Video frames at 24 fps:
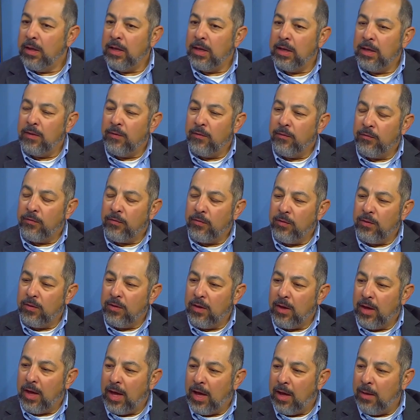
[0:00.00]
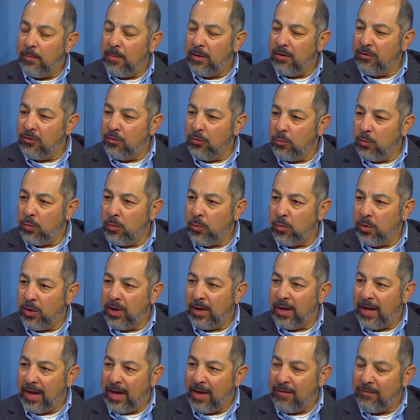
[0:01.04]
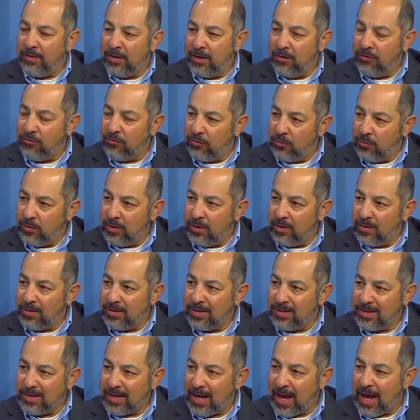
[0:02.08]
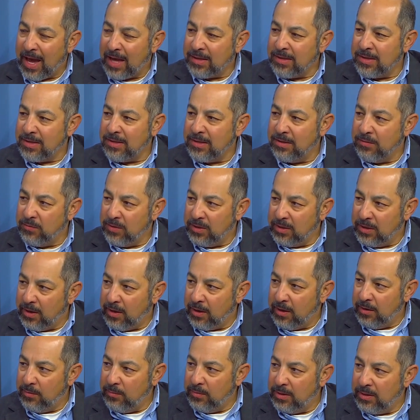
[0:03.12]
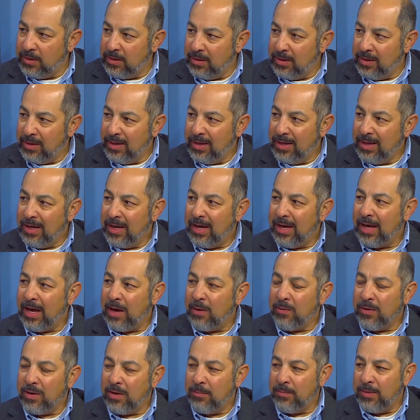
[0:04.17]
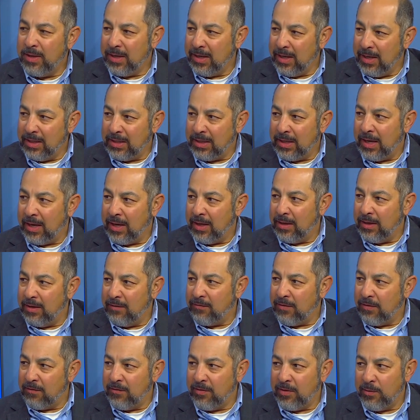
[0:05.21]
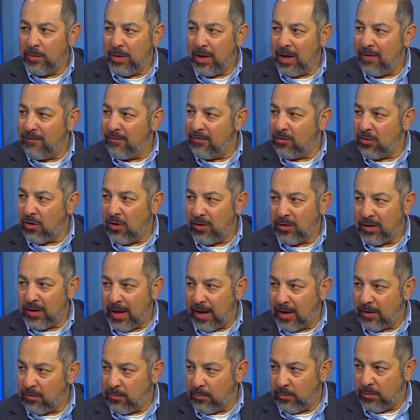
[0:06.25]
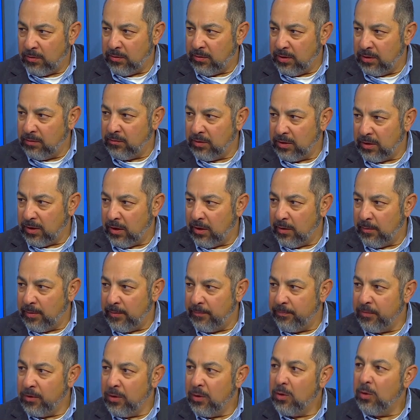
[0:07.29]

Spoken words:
is how much what we're going to have an issue is taxes in retirement. How we're going to mitigate that if everything we have is all taxable in retirement?